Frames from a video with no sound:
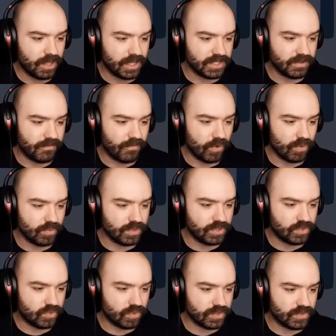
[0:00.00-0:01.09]
As a forward
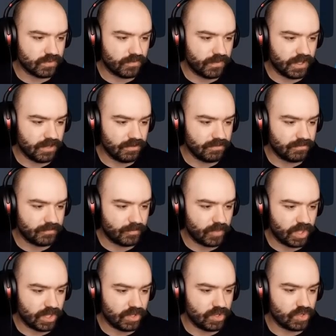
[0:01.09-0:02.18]
dorsal fin,
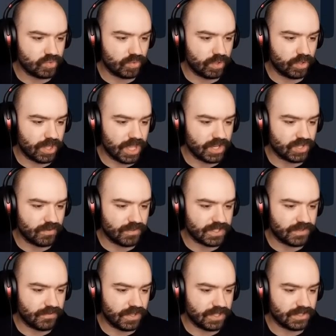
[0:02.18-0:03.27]
the unusual location of
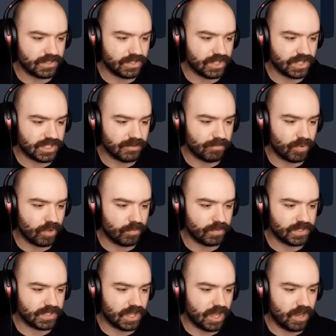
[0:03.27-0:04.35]
this fin suggests a
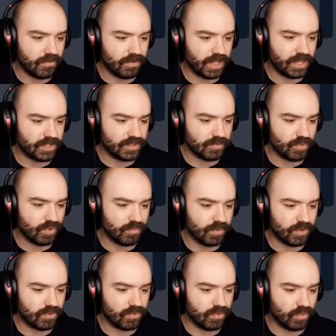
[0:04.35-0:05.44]
purpose unrelated to
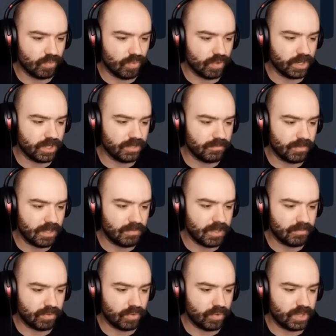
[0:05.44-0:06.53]
movement through the water, may be
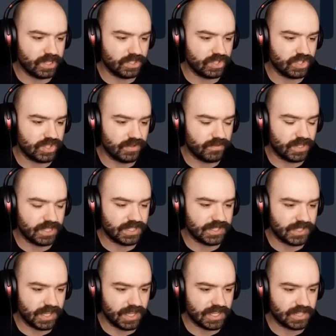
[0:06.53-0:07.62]
employed in shifting
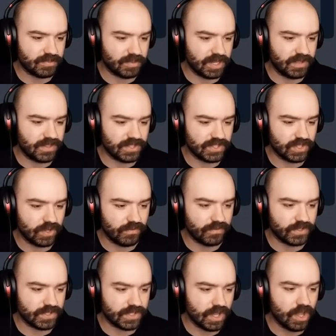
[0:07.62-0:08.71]
sand beneath the
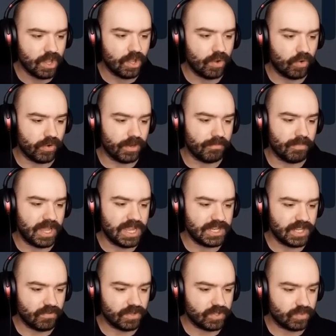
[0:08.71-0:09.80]
surface, or in
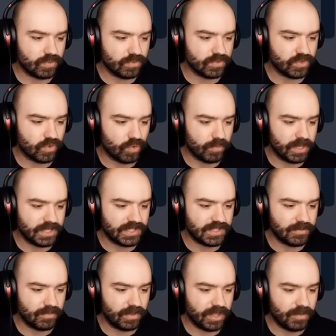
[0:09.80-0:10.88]
mating rituals, or may
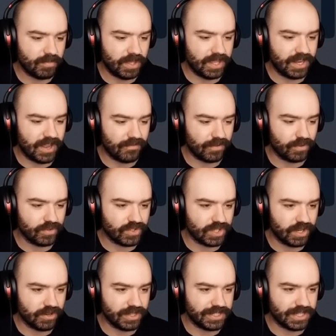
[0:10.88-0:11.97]
simply be an
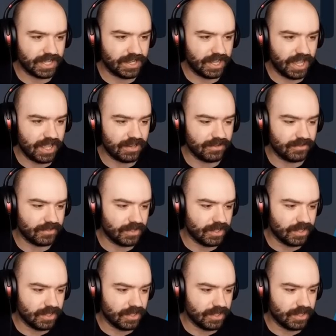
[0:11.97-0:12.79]
evolutionary dead end.